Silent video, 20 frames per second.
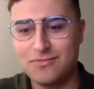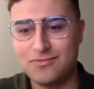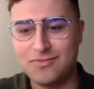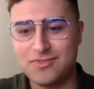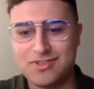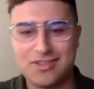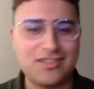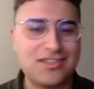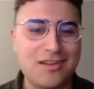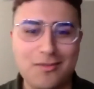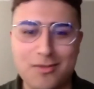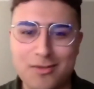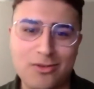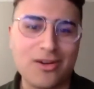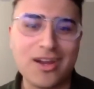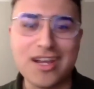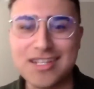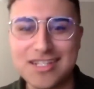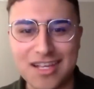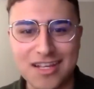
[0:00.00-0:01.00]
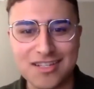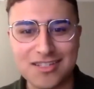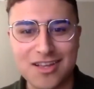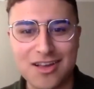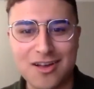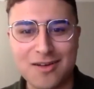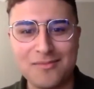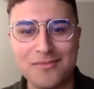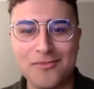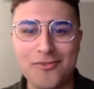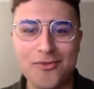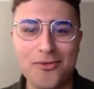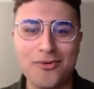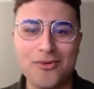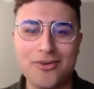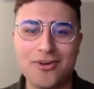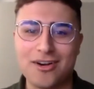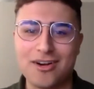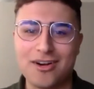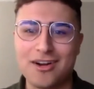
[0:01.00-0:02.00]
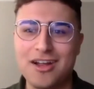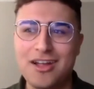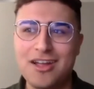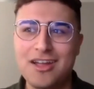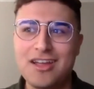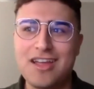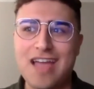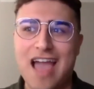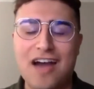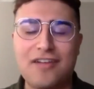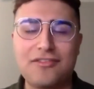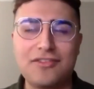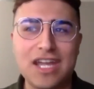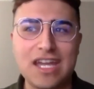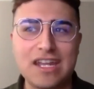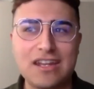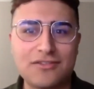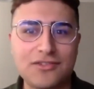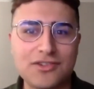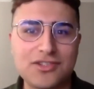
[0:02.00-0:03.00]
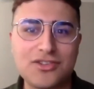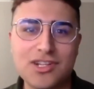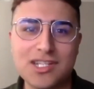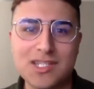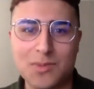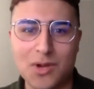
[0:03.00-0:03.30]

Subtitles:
systemic racism or advocating for students,